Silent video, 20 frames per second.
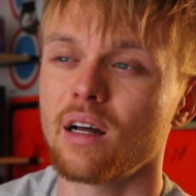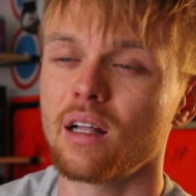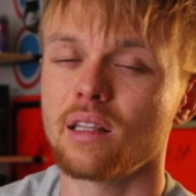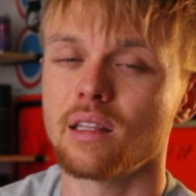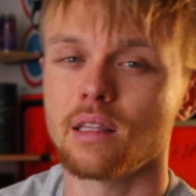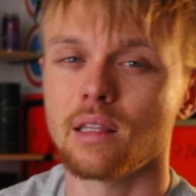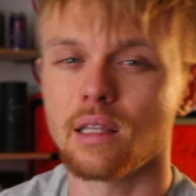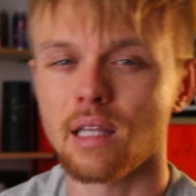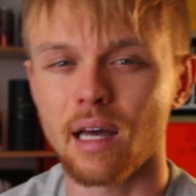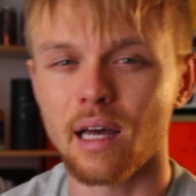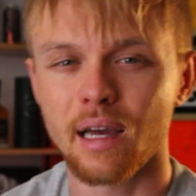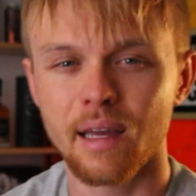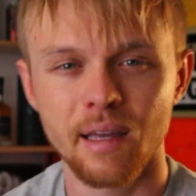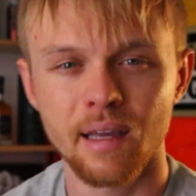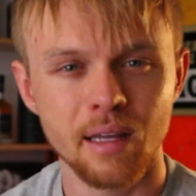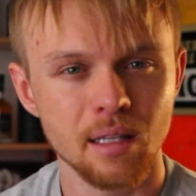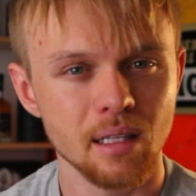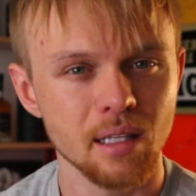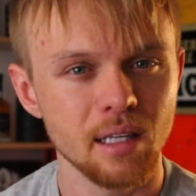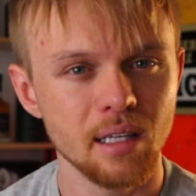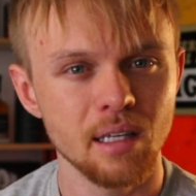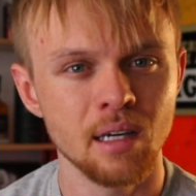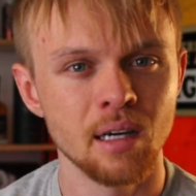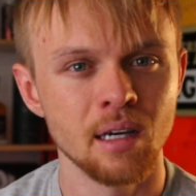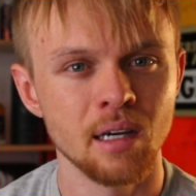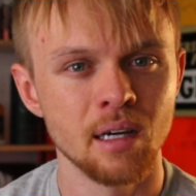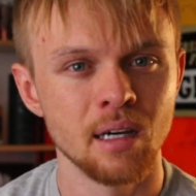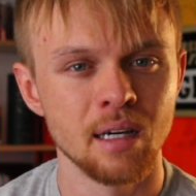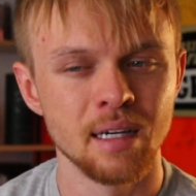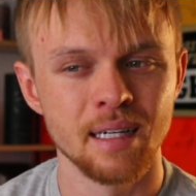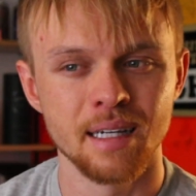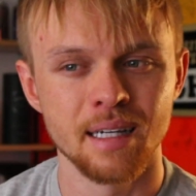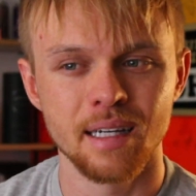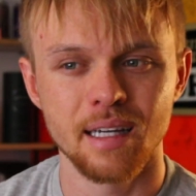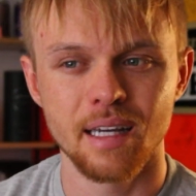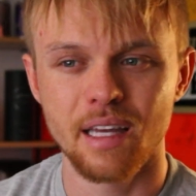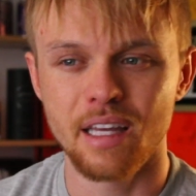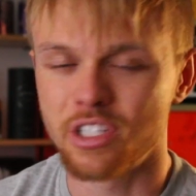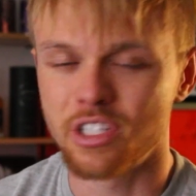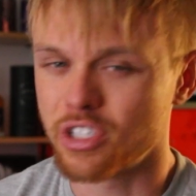likely
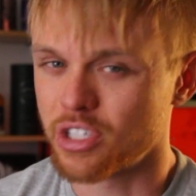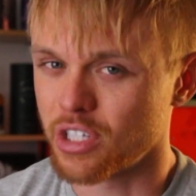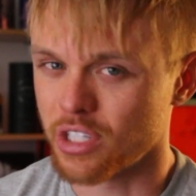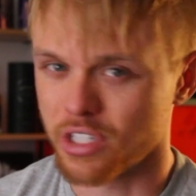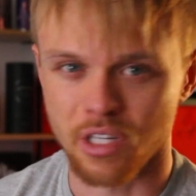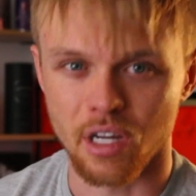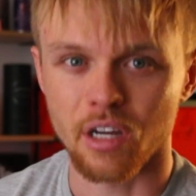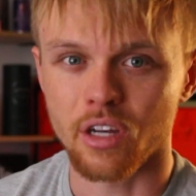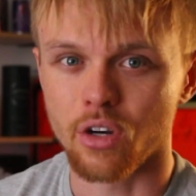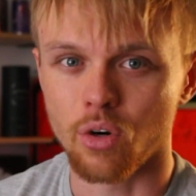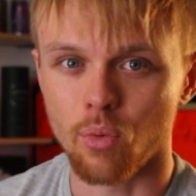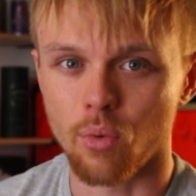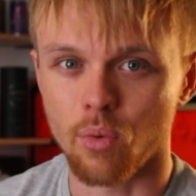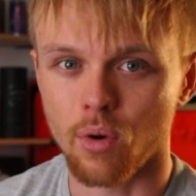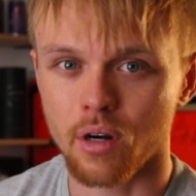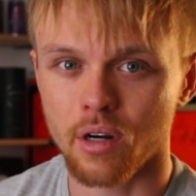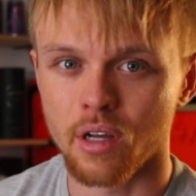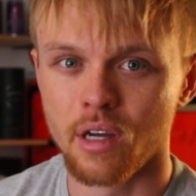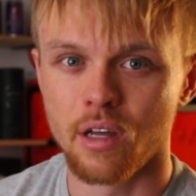it's just not going to work.